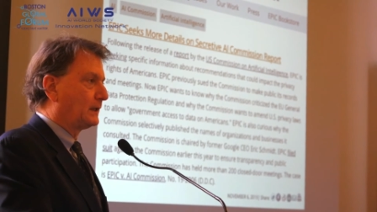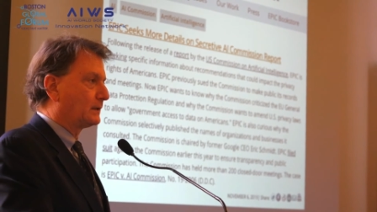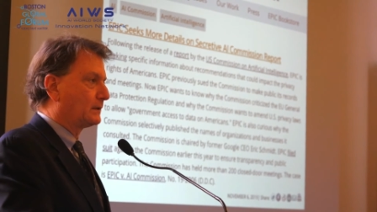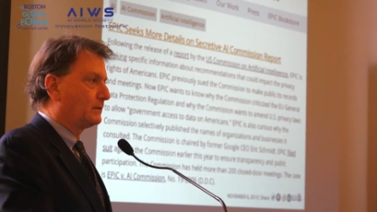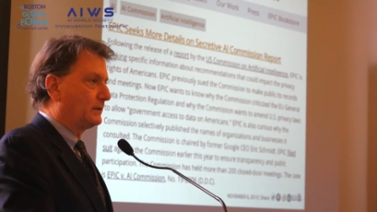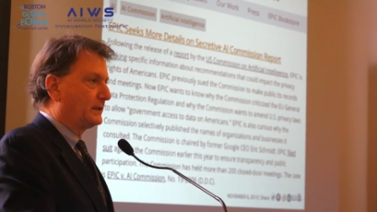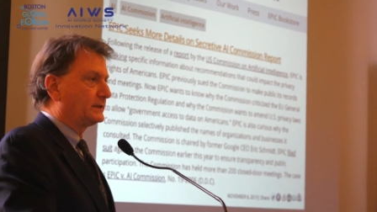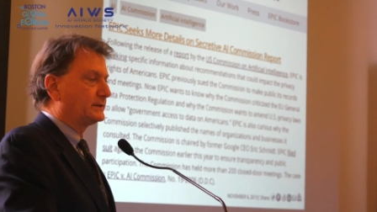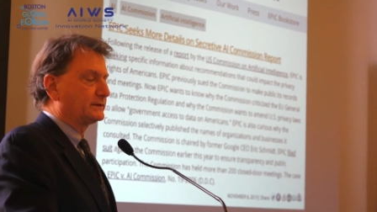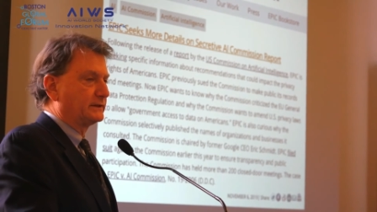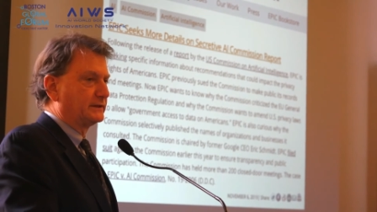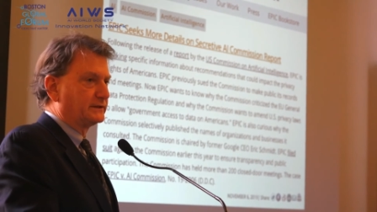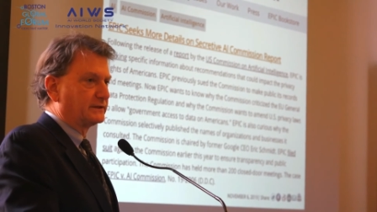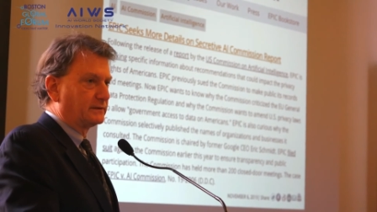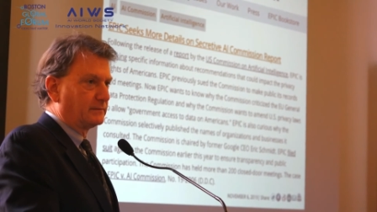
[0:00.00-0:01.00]

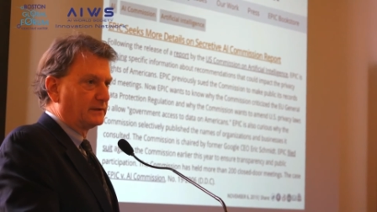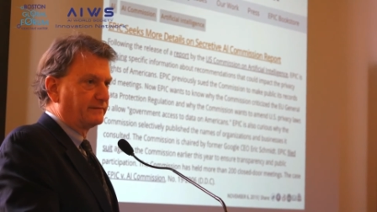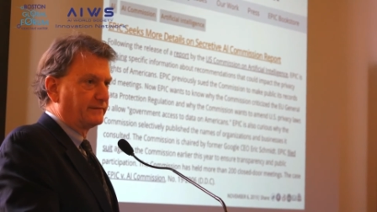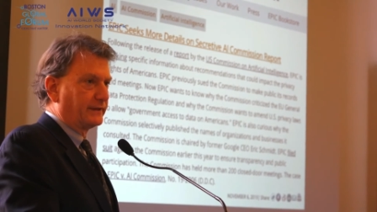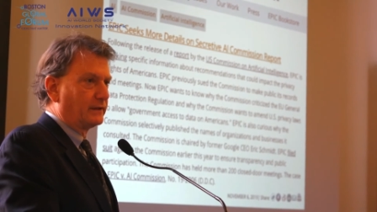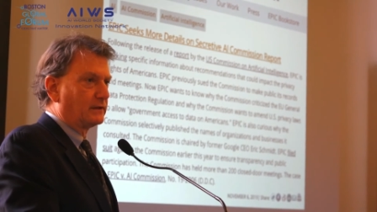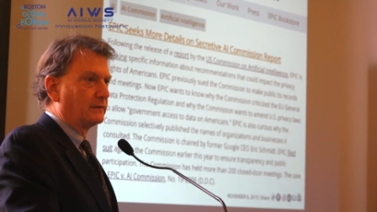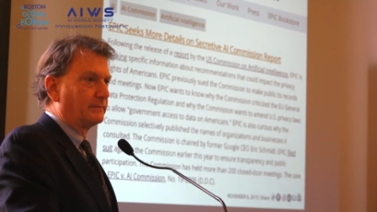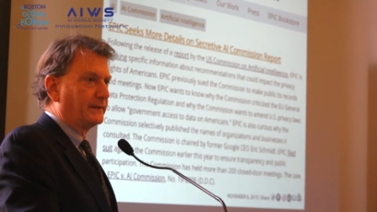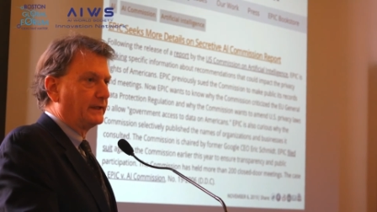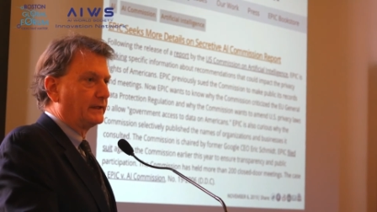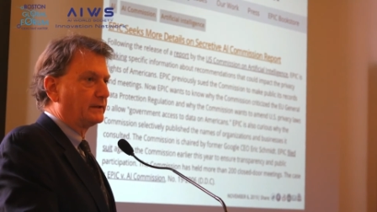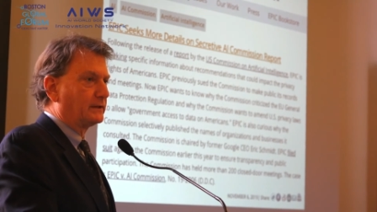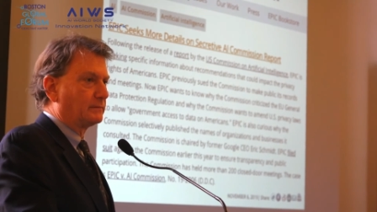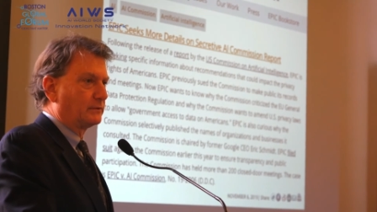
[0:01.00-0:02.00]
criticism of the European
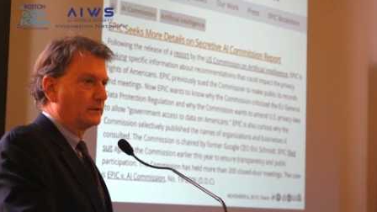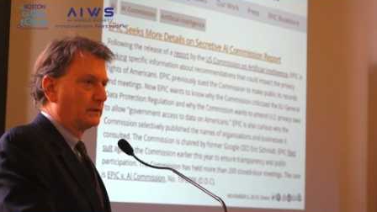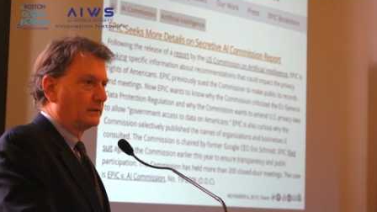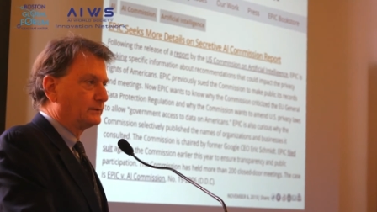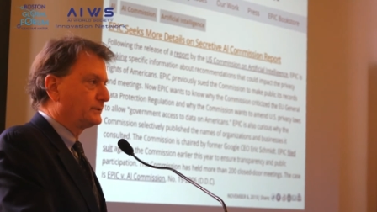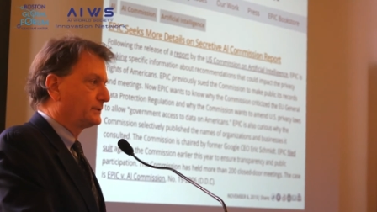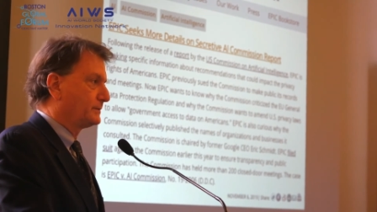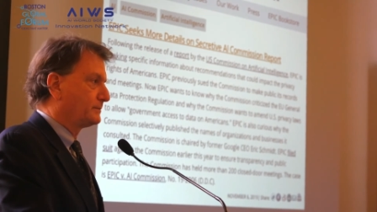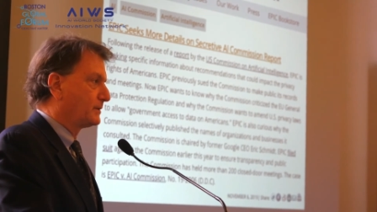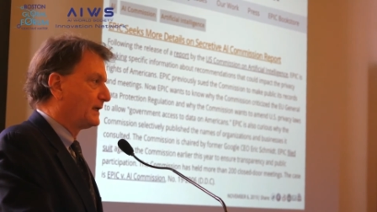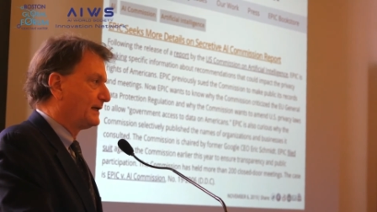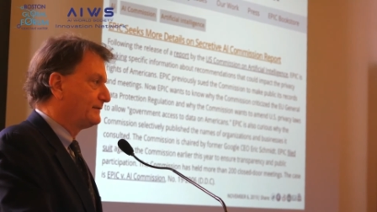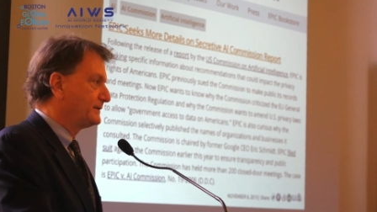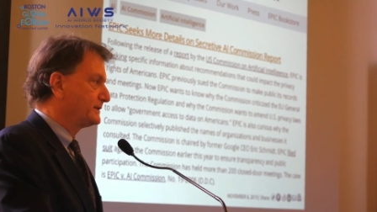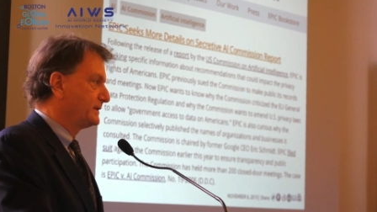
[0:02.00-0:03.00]
approach to
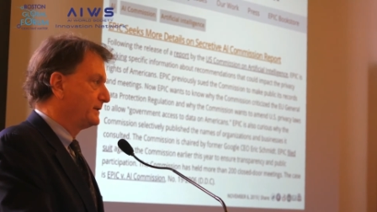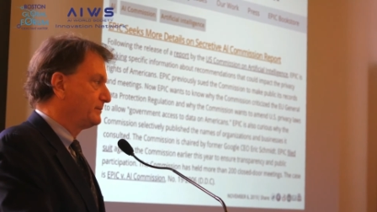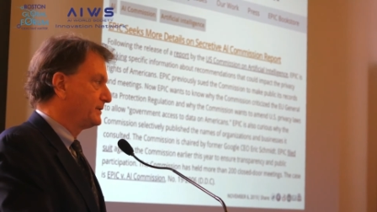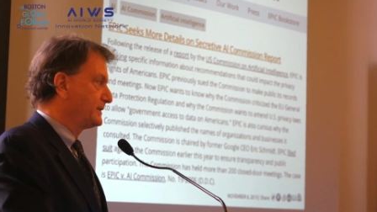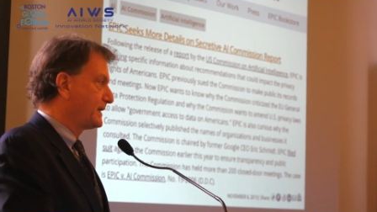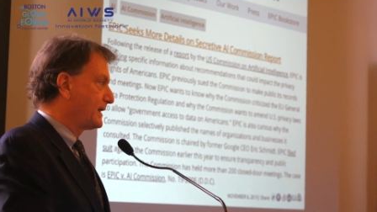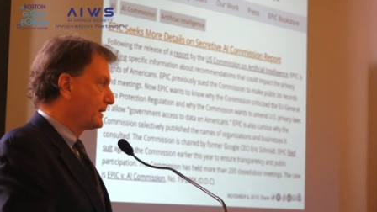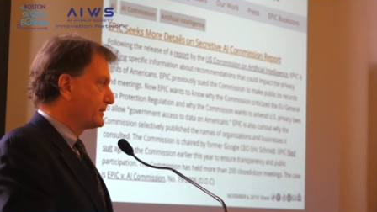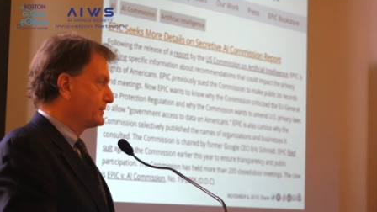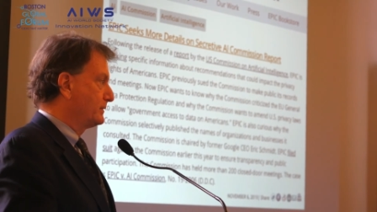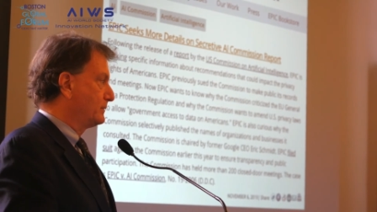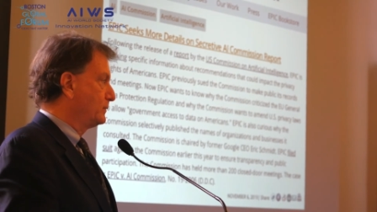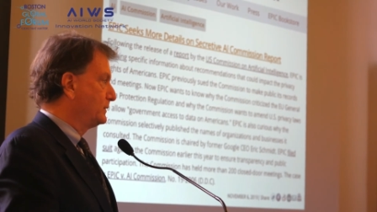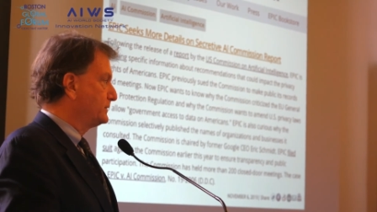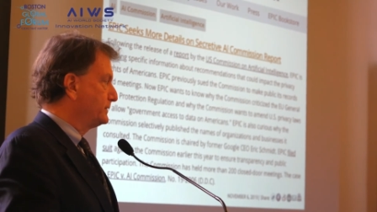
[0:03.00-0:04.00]
privacy protection,
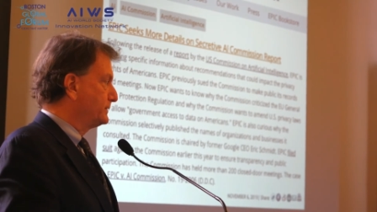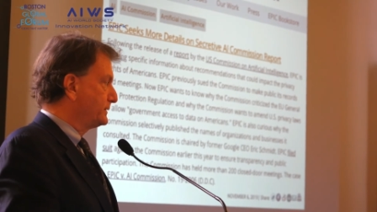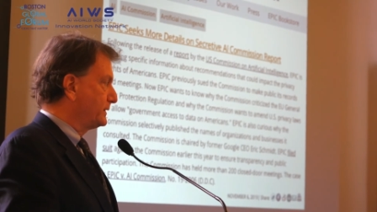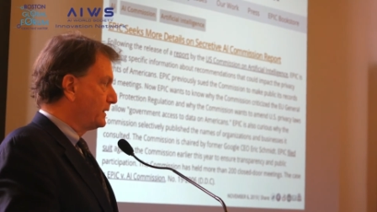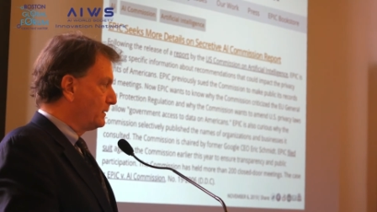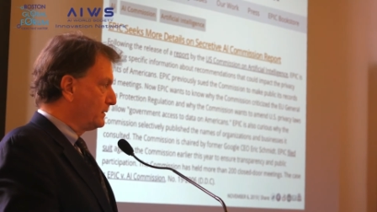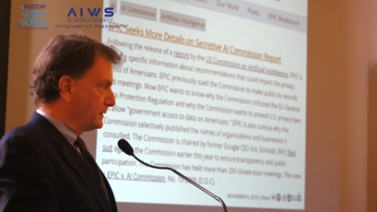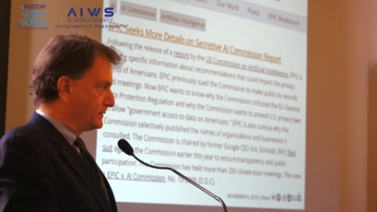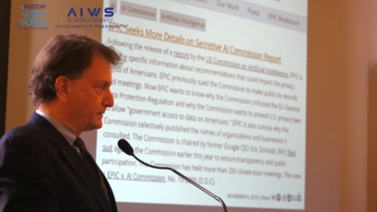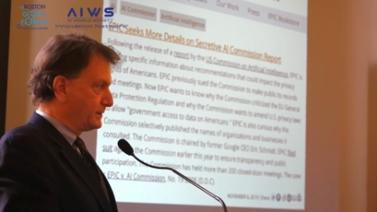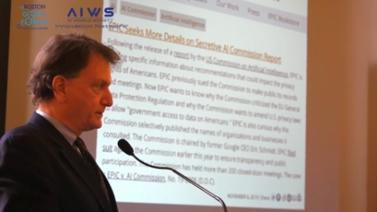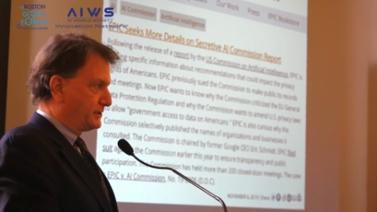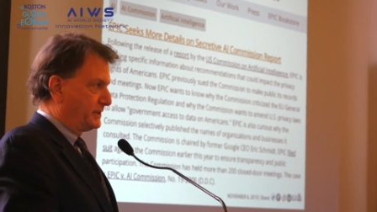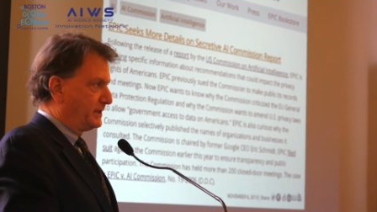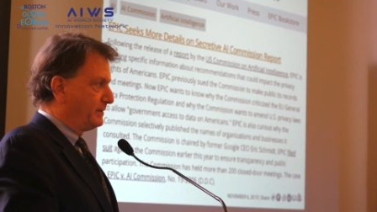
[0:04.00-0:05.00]
which is known as the
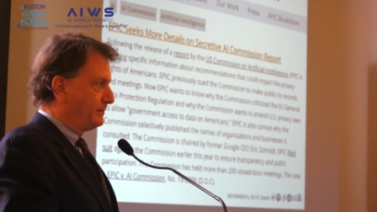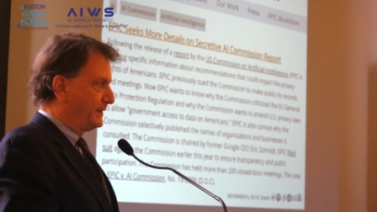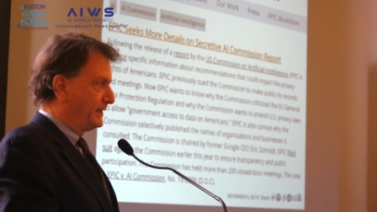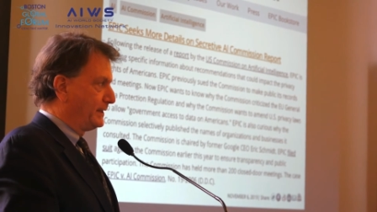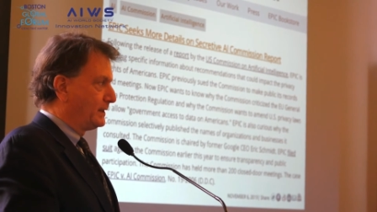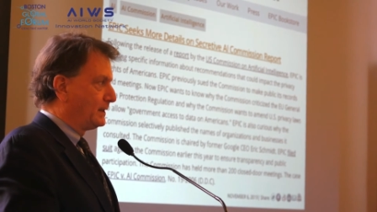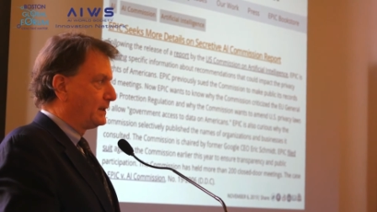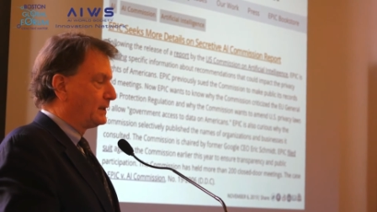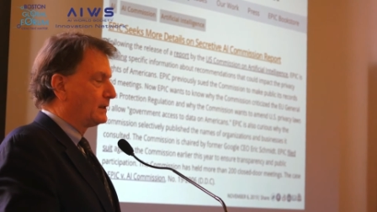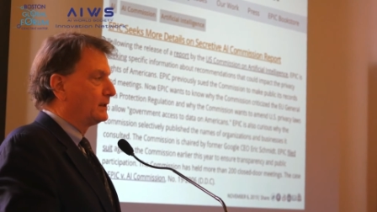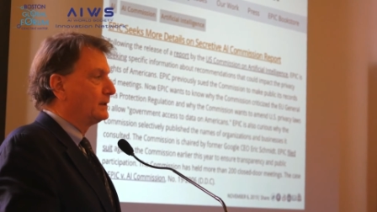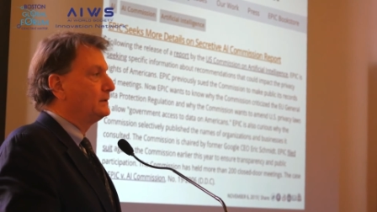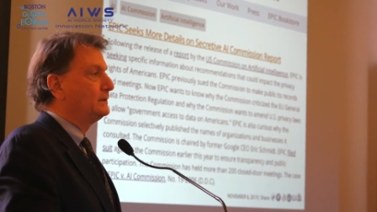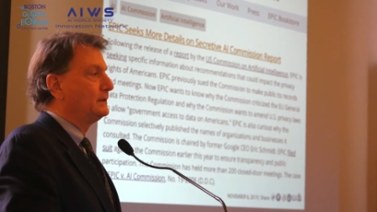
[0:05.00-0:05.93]
GDPR.